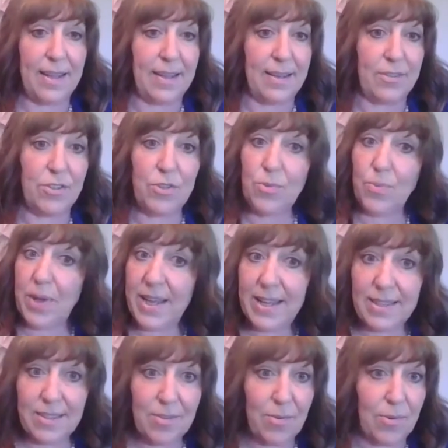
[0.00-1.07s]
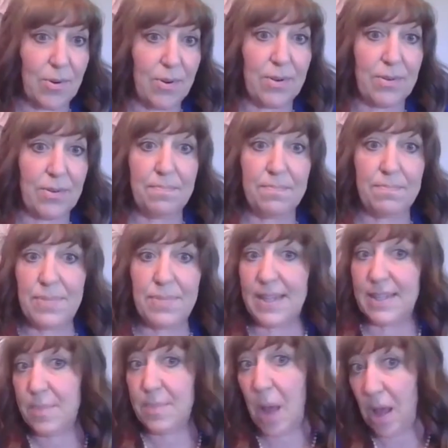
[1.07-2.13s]
in 2 weeks or
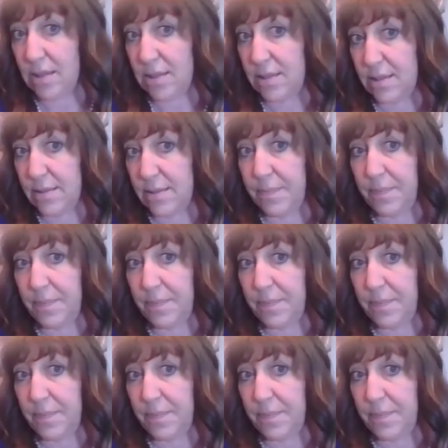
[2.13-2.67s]
6 months.